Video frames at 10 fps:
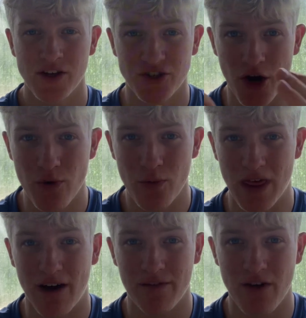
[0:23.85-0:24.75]
So
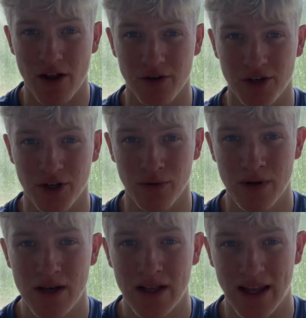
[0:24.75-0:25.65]
without further
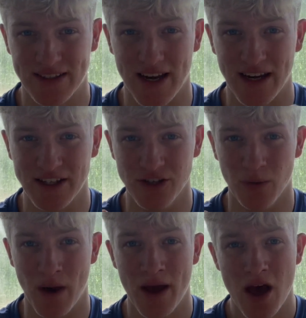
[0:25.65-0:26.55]
ado, let's get
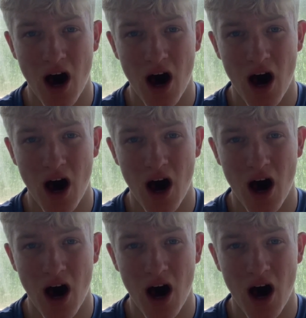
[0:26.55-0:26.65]
into it.